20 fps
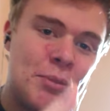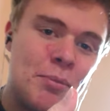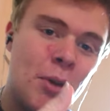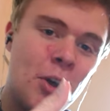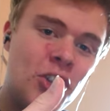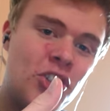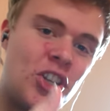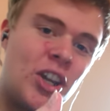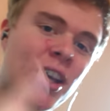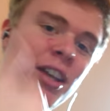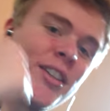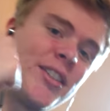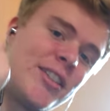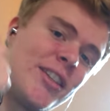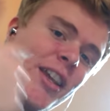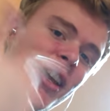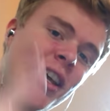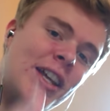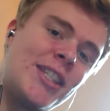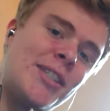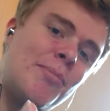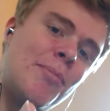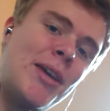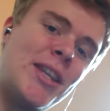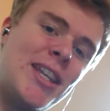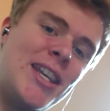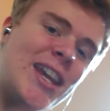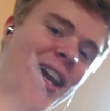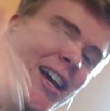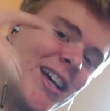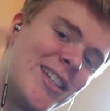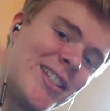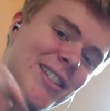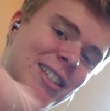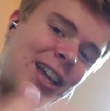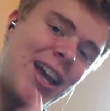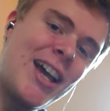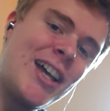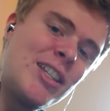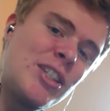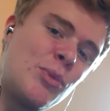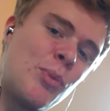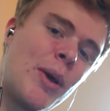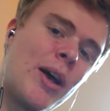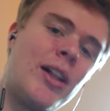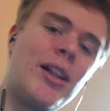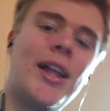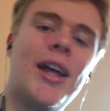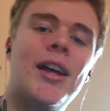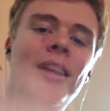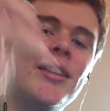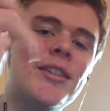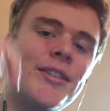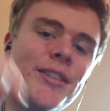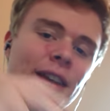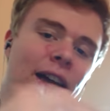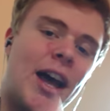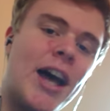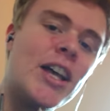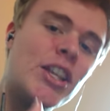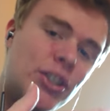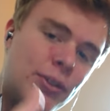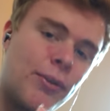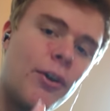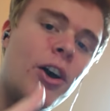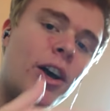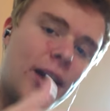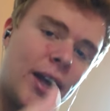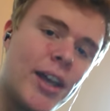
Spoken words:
much as many as well as far